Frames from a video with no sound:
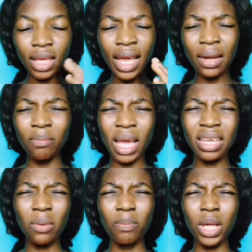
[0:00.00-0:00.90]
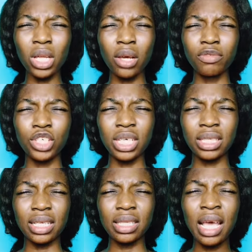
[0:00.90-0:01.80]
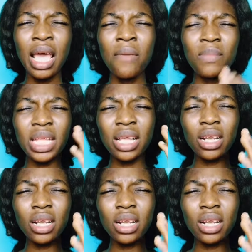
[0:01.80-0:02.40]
And by the blood of Jesus, may the